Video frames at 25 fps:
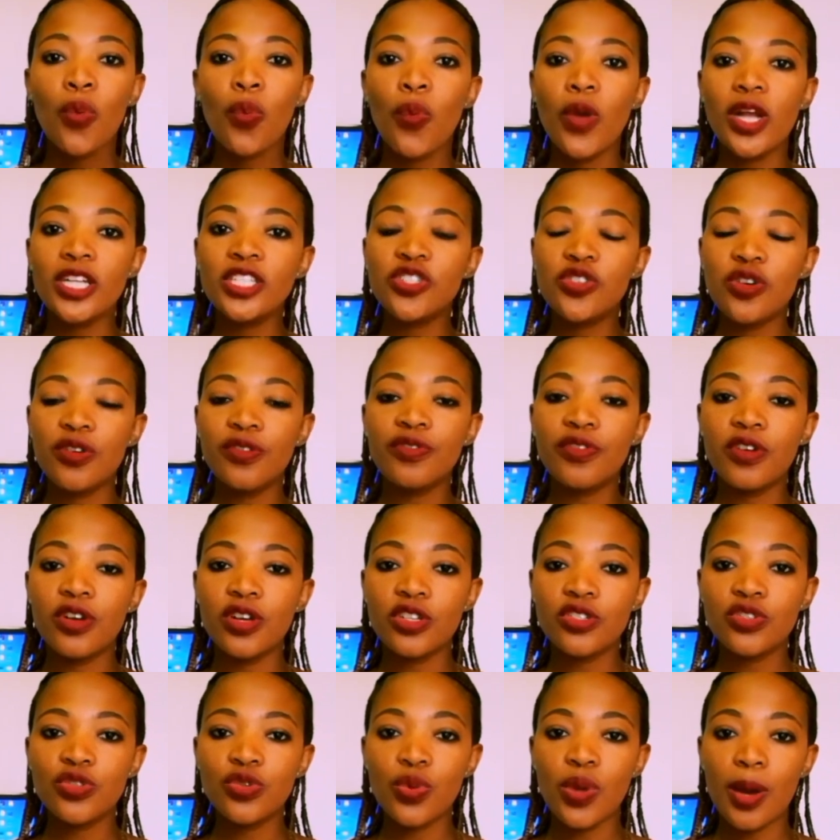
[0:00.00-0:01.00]
which
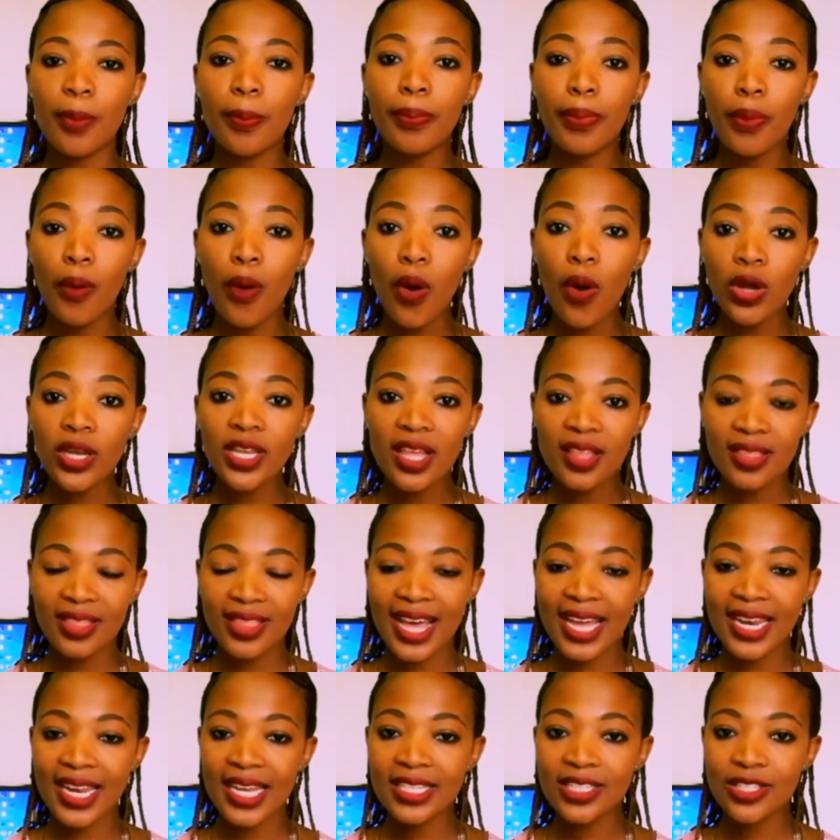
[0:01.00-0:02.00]
refers to a board
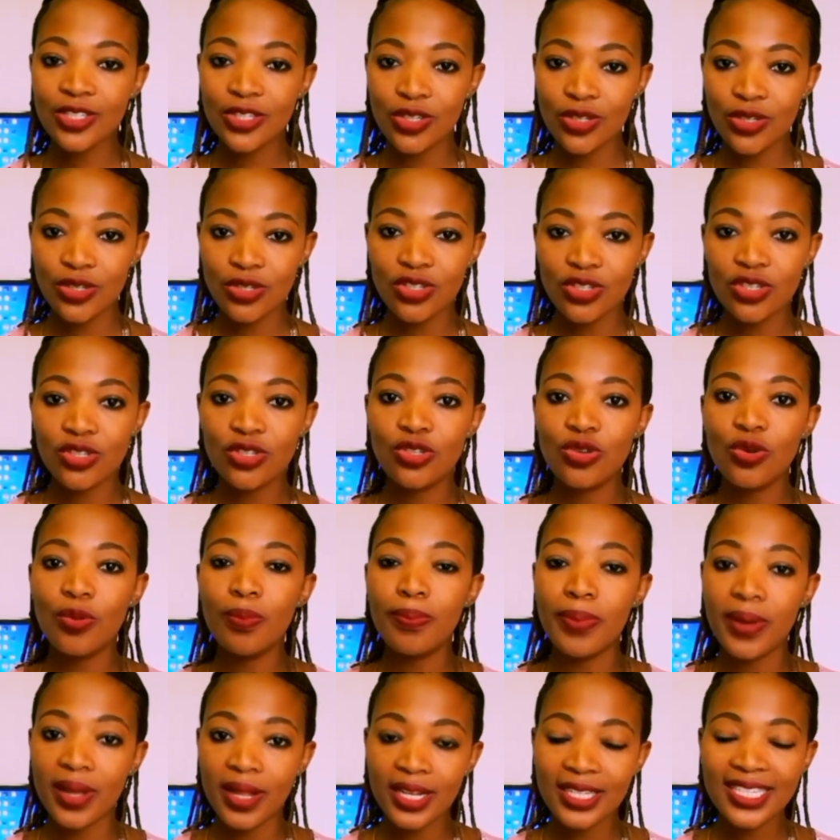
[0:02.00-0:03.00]
that is used to
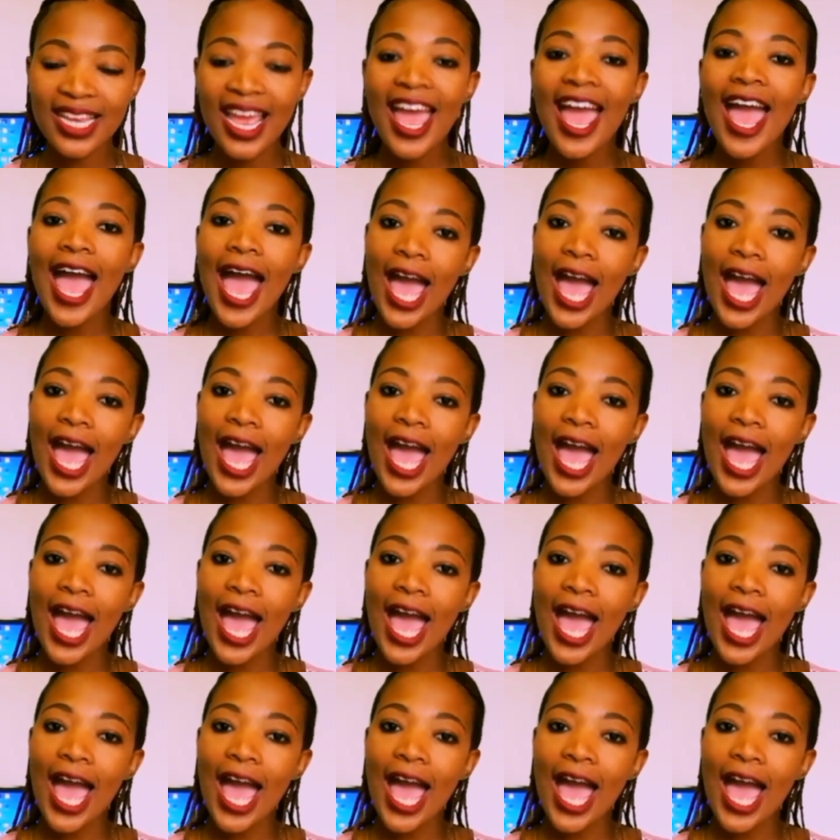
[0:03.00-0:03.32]
build